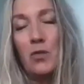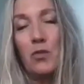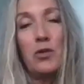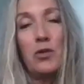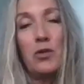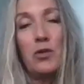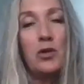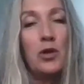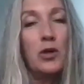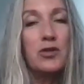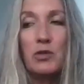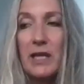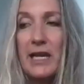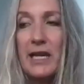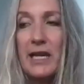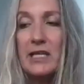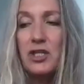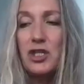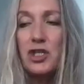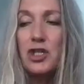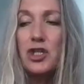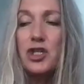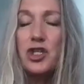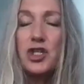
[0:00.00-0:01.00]
close
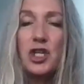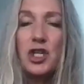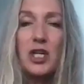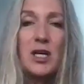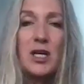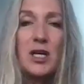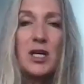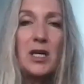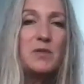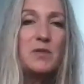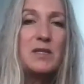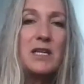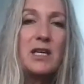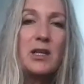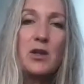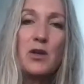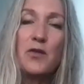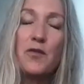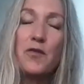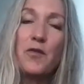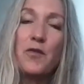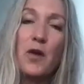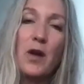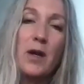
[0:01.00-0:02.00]
relationships,
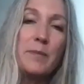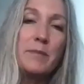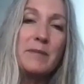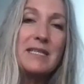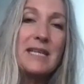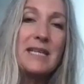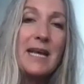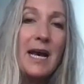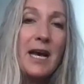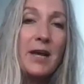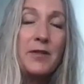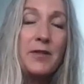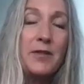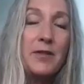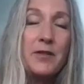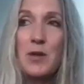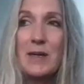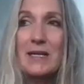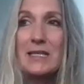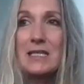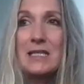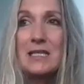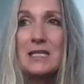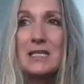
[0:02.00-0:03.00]
either from death,
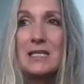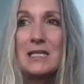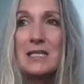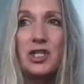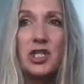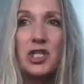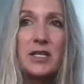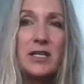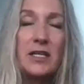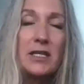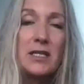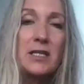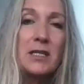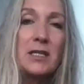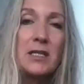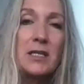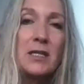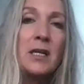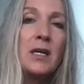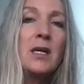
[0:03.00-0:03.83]
transition,